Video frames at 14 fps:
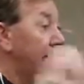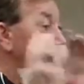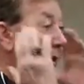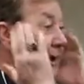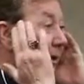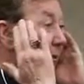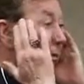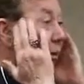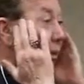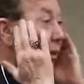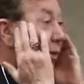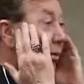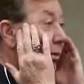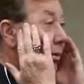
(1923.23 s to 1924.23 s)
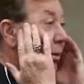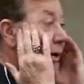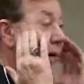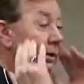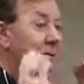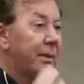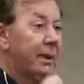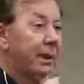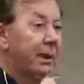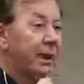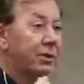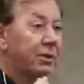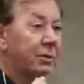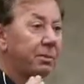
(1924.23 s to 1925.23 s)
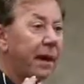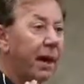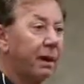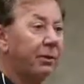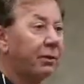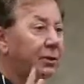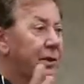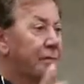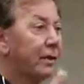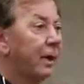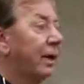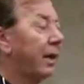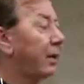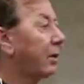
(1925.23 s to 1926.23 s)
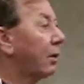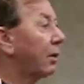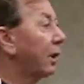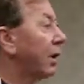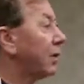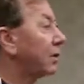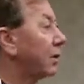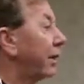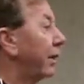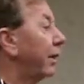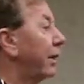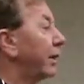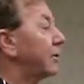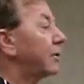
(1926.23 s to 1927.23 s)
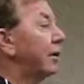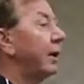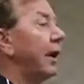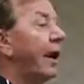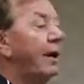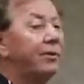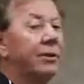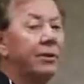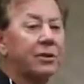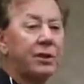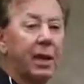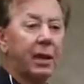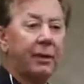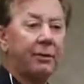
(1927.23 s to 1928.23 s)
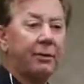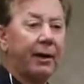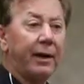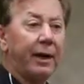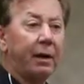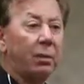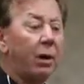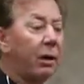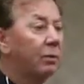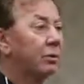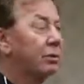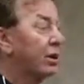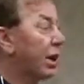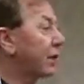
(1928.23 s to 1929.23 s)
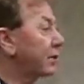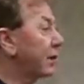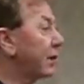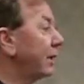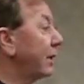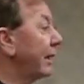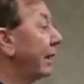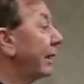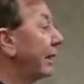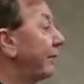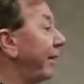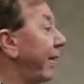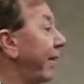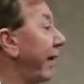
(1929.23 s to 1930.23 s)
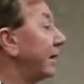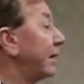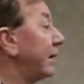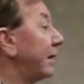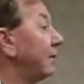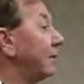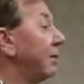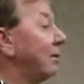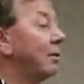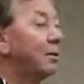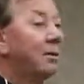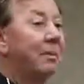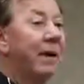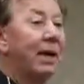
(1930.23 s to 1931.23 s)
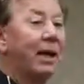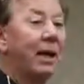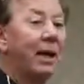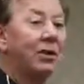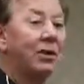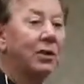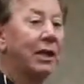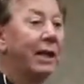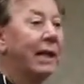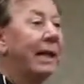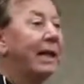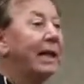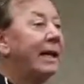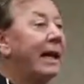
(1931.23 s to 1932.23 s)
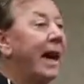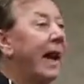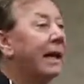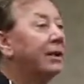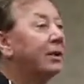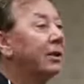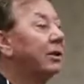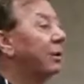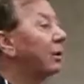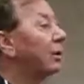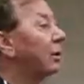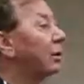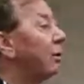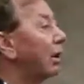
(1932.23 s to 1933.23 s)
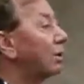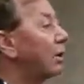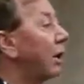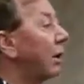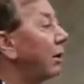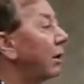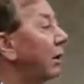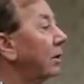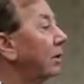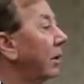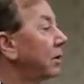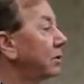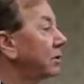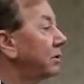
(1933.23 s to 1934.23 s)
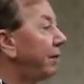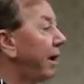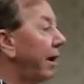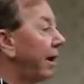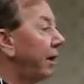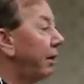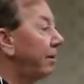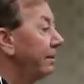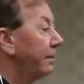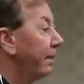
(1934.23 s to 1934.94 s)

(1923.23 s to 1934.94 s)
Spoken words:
And they, whoa, boy, it's medication. It's powerful. It's stimulating hair growth. So they did a 3.5-year study to find out what was causing it. And they found it had nothing to do with the medication. It had to do with what's called an emulsifier.